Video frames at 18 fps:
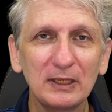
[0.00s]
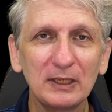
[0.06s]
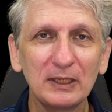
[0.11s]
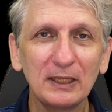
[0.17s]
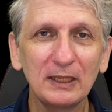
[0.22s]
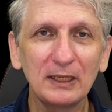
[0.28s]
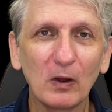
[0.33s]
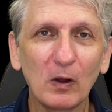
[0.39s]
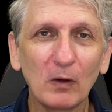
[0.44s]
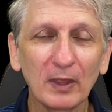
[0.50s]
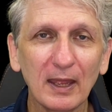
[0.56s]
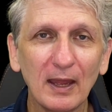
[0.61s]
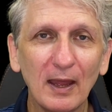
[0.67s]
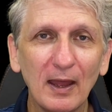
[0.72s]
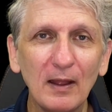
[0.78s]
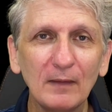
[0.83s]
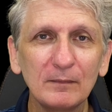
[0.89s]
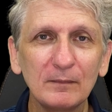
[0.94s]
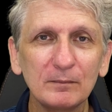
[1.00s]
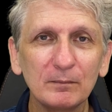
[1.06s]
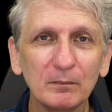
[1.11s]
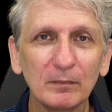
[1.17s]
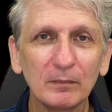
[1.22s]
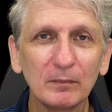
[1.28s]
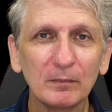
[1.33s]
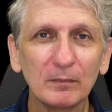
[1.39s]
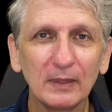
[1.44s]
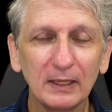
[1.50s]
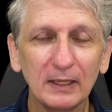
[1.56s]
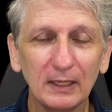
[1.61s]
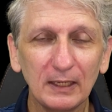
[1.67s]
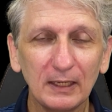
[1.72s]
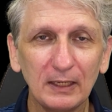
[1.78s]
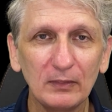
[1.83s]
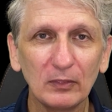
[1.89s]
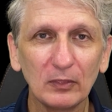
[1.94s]
of the car in
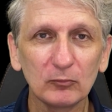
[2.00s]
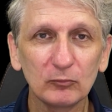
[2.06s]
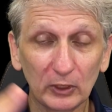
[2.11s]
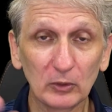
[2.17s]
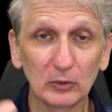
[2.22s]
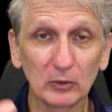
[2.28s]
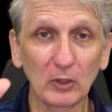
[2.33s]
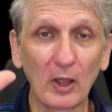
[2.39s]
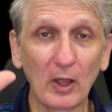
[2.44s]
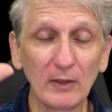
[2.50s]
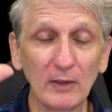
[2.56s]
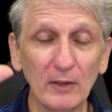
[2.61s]
real life, in